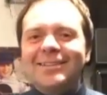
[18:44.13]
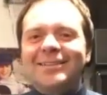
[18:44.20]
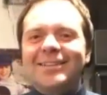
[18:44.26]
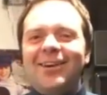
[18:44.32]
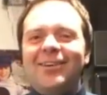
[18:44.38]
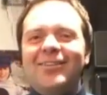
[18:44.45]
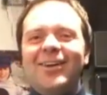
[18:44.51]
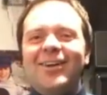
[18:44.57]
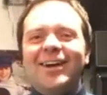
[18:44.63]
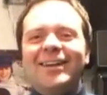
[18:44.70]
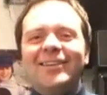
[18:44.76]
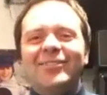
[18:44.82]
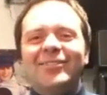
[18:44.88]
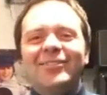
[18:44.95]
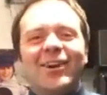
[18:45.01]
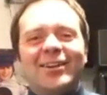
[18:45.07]
so
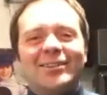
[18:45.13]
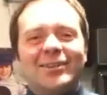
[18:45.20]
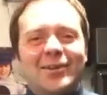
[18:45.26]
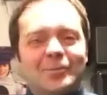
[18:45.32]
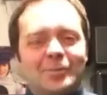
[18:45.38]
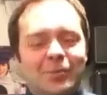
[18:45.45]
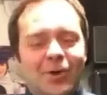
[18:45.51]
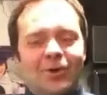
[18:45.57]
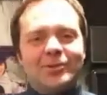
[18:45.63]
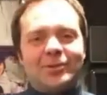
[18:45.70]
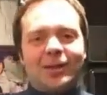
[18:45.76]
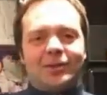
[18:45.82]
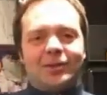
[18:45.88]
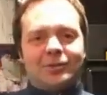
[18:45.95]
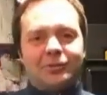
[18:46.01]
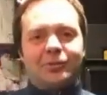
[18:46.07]
what's the
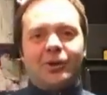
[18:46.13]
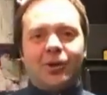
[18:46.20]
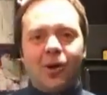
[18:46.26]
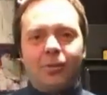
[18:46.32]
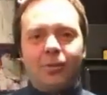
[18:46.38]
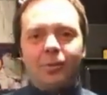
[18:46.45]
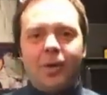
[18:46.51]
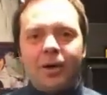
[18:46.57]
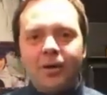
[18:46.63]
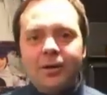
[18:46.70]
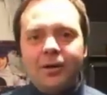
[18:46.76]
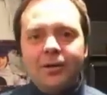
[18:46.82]
process for an opera?